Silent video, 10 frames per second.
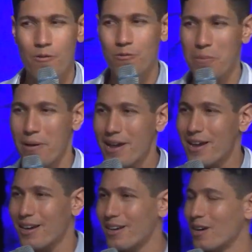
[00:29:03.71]

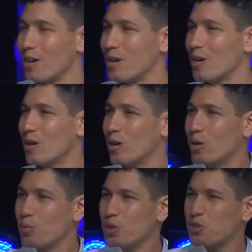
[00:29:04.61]
Rebecca
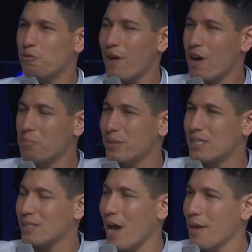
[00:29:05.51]
was found
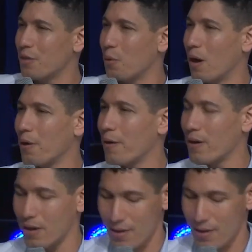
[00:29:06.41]
beside the water.